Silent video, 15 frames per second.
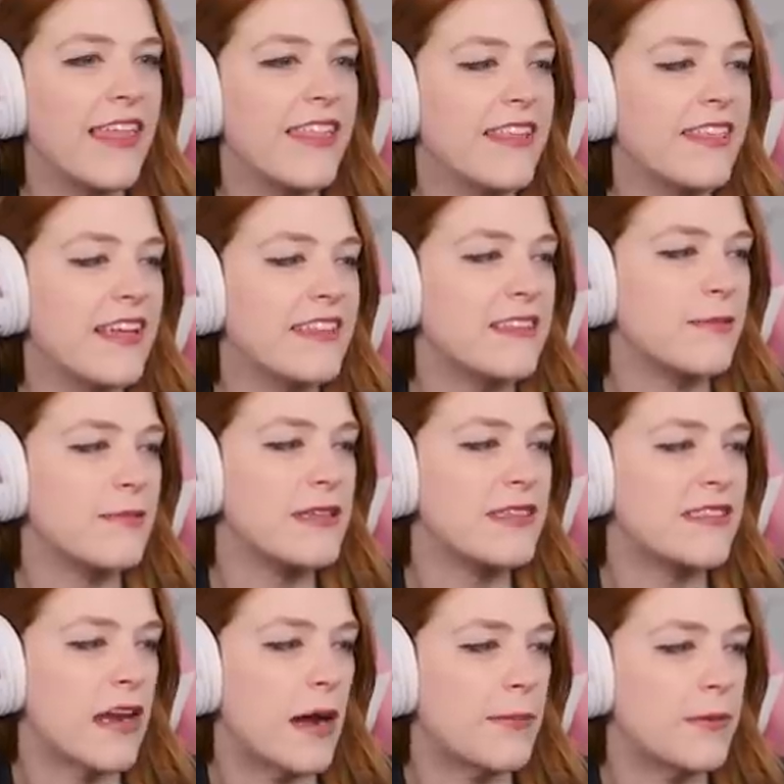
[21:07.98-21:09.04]
I think that's a
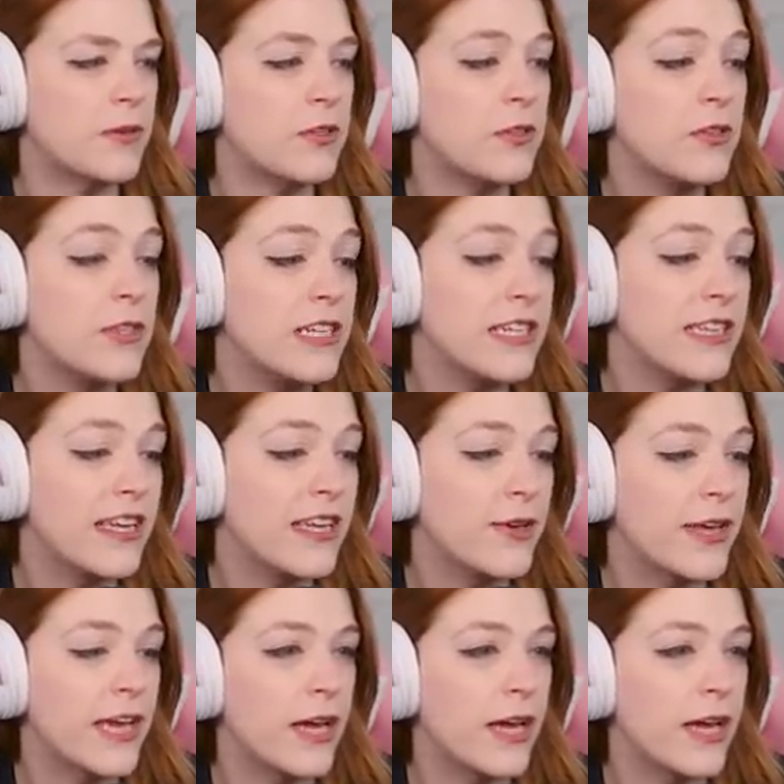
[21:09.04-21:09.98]
missed opportunity that you